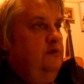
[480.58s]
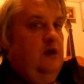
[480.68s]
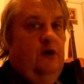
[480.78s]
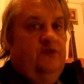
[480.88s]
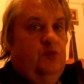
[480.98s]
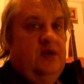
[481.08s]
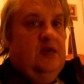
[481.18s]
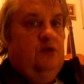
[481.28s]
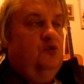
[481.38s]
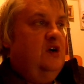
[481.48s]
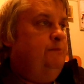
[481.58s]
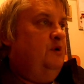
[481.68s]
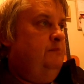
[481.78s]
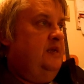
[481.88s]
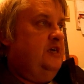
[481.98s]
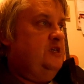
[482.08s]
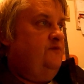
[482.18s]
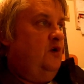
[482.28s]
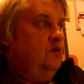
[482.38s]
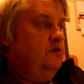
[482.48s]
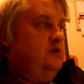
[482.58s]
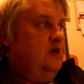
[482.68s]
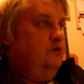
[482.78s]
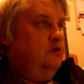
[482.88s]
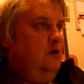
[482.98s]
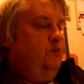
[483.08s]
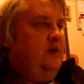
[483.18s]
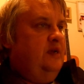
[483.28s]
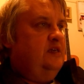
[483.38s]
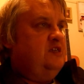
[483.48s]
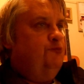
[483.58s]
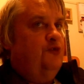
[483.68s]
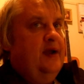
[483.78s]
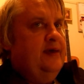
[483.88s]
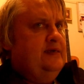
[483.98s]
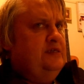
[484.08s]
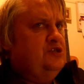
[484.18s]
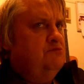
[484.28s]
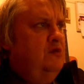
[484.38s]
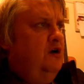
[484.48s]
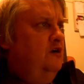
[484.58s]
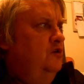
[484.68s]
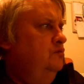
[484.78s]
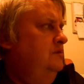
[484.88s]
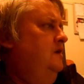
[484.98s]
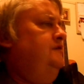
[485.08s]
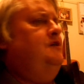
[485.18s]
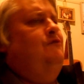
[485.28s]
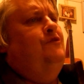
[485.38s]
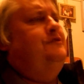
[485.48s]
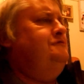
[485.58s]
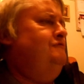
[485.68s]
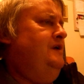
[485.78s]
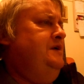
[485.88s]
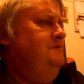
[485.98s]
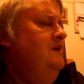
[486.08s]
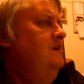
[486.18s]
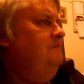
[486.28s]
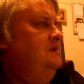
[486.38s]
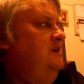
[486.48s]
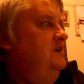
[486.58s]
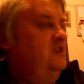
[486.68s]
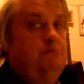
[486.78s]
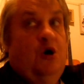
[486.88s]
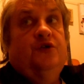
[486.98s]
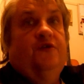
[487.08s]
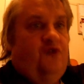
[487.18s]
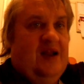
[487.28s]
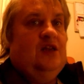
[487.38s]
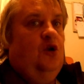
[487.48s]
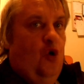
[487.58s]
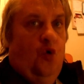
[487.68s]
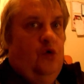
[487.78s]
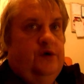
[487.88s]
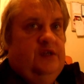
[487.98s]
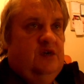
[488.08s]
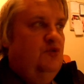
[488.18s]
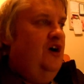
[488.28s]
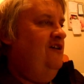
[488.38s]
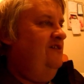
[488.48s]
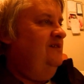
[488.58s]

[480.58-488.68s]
over the weekend will go up on Monday's vlog. So it looks like we're going to get some rain tomorrow. I don't want it to rain, because I need to mow the front lawn tomorrow.